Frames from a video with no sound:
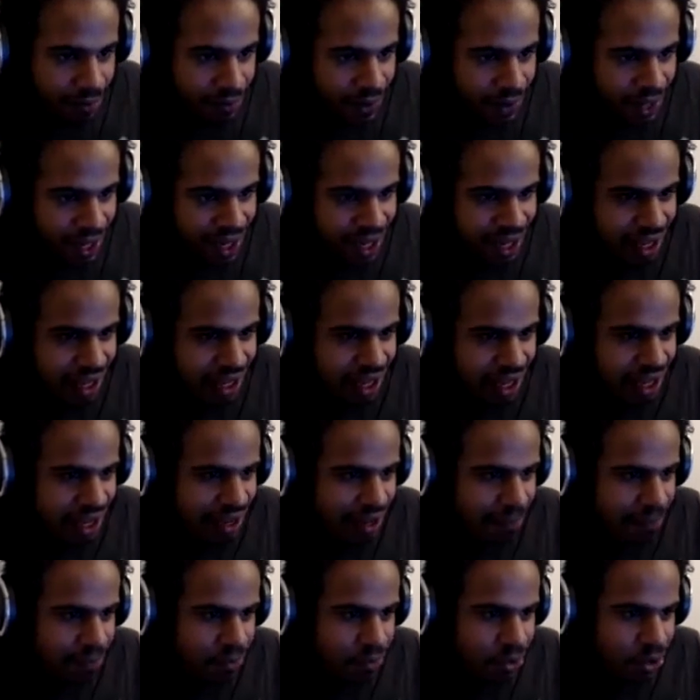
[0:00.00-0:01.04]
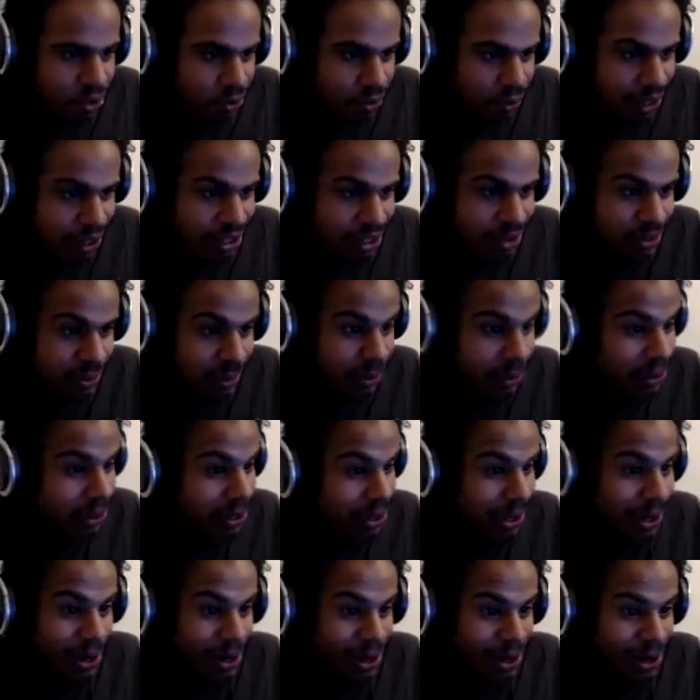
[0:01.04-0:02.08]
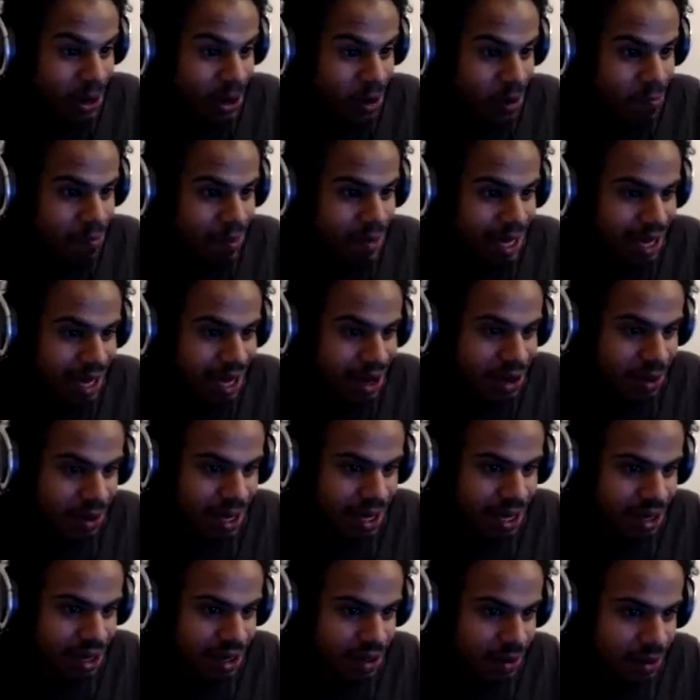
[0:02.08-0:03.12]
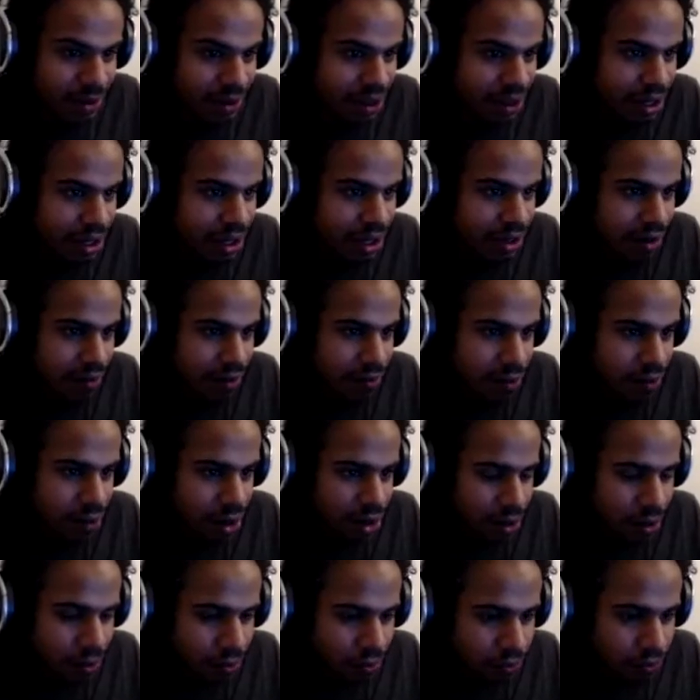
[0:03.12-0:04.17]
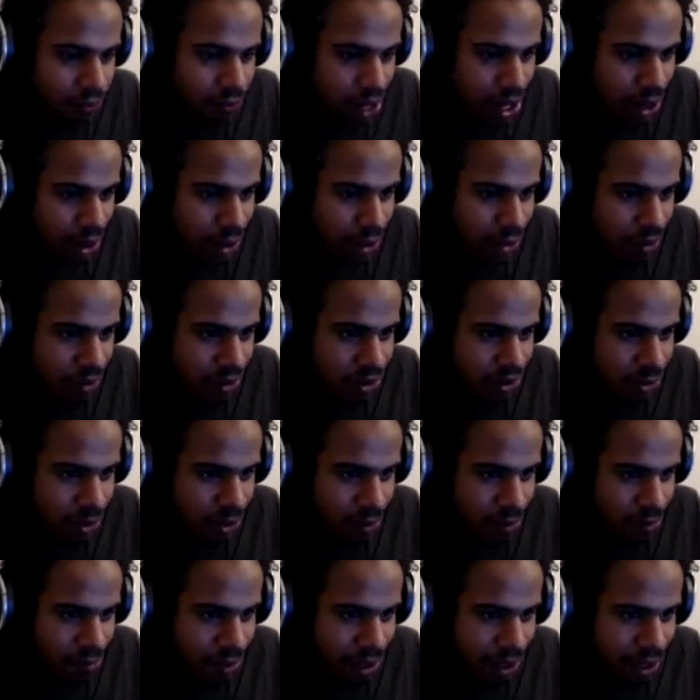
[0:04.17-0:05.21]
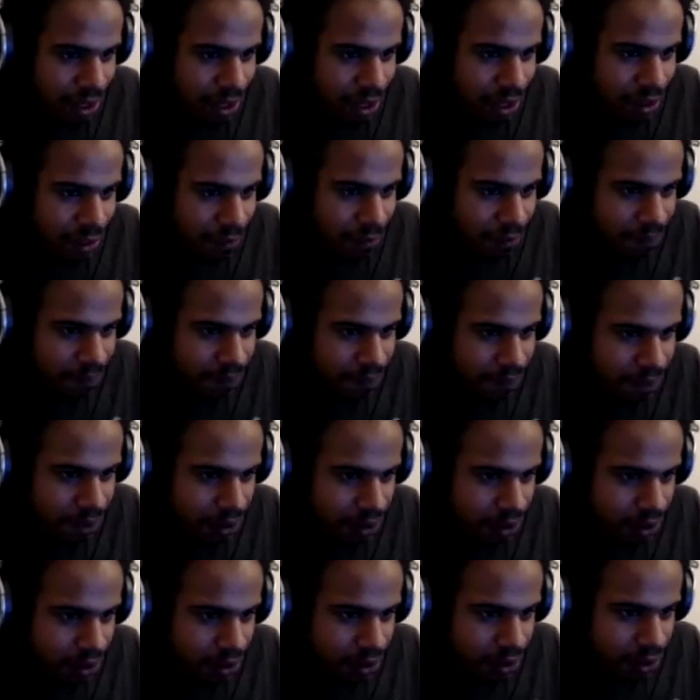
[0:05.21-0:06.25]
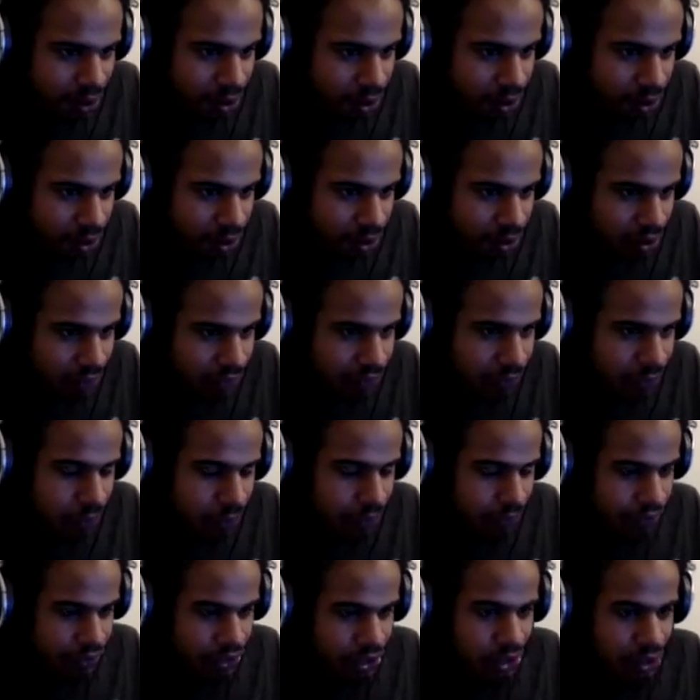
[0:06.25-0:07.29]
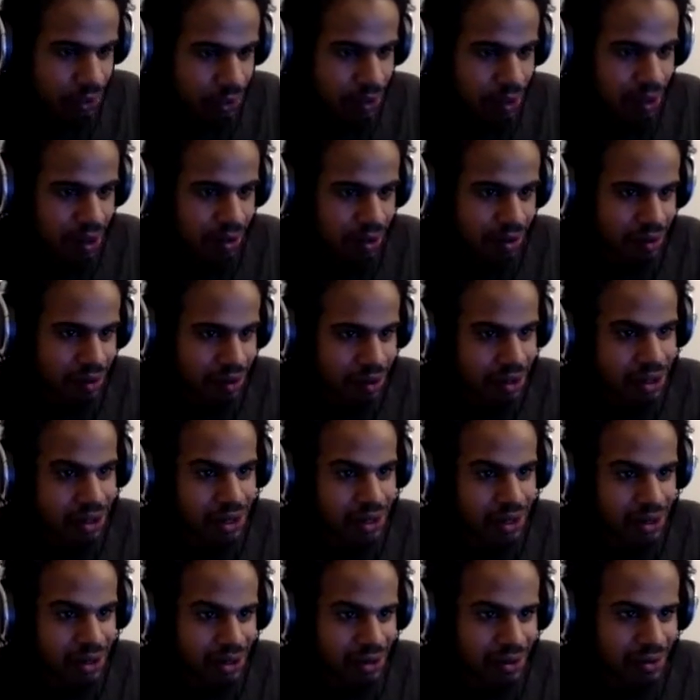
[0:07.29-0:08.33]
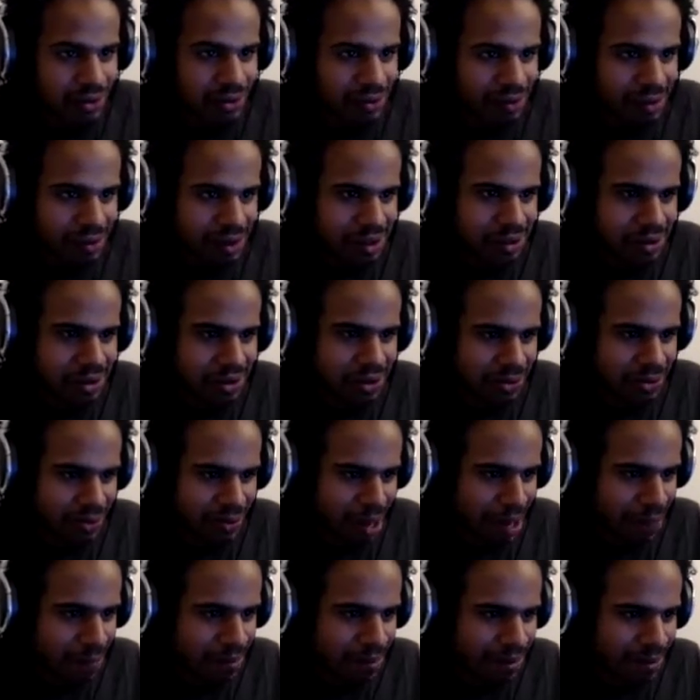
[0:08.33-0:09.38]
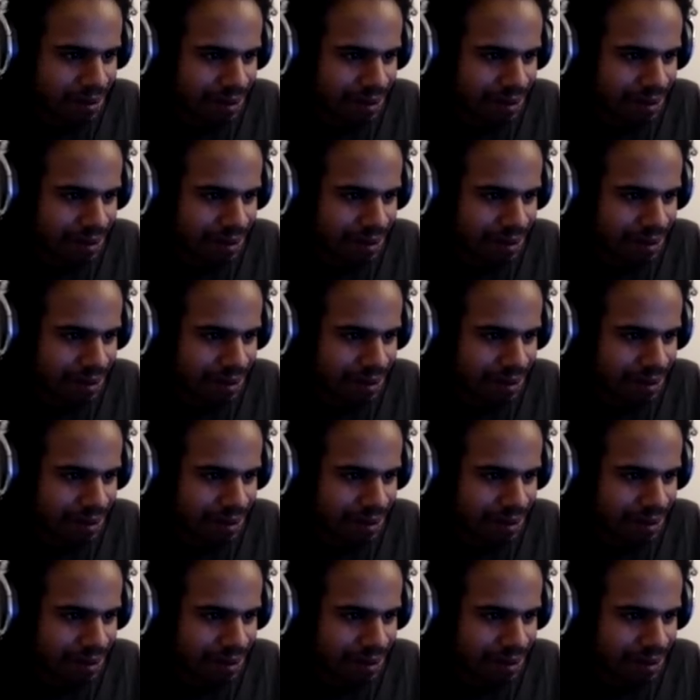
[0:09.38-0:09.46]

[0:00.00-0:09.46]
And, great sword, nope, no can do. Um, foul swordplay. Only for Fiona. Well, oh, crap.